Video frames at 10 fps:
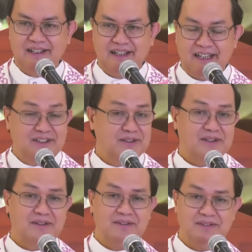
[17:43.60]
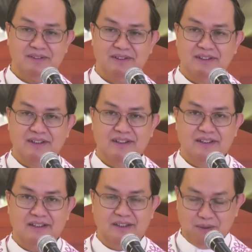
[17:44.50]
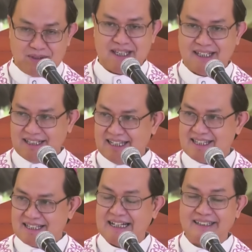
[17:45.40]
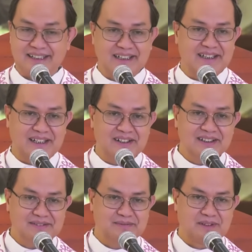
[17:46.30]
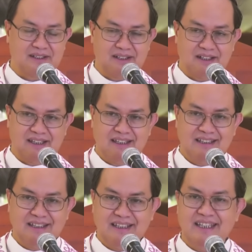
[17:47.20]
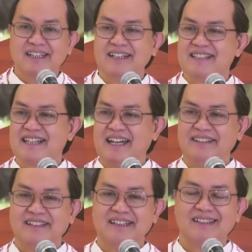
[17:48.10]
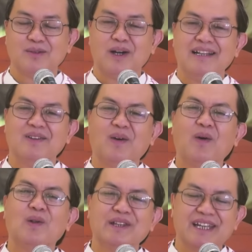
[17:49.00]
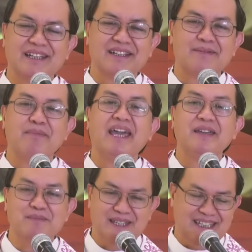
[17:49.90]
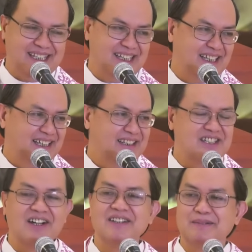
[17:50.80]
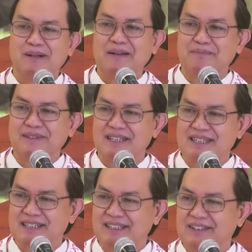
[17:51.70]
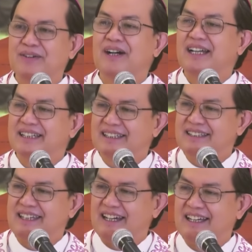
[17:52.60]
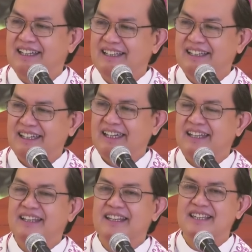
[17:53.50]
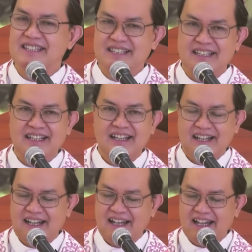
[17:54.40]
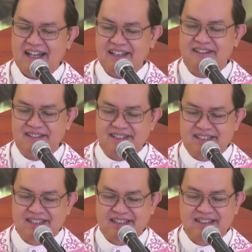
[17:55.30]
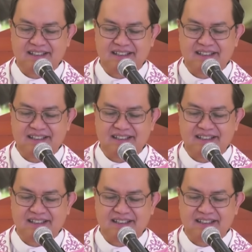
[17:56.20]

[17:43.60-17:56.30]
And you know, yung Zechariah's canticle na yon? He recited it while holding the baby, John the Baptist, yung anak niya, in his hands.